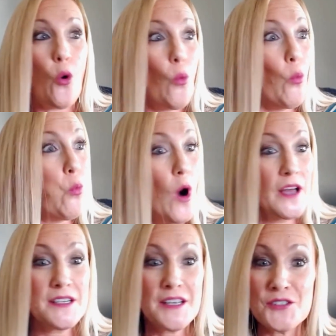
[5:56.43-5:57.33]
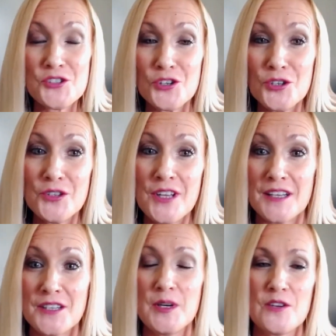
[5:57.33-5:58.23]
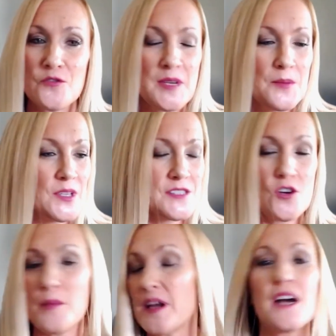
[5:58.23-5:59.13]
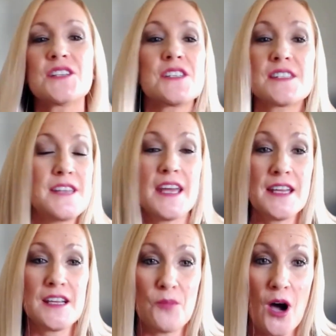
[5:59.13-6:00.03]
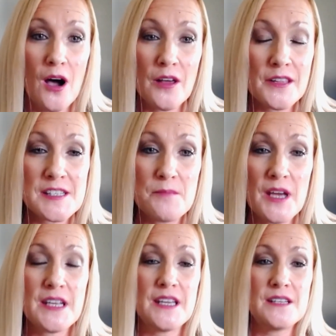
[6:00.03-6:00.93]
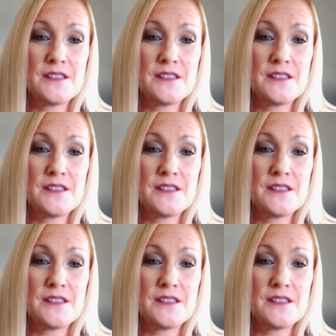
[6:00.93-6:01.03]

One concern that you hear from people is, oh my gosh, it's taking up all this money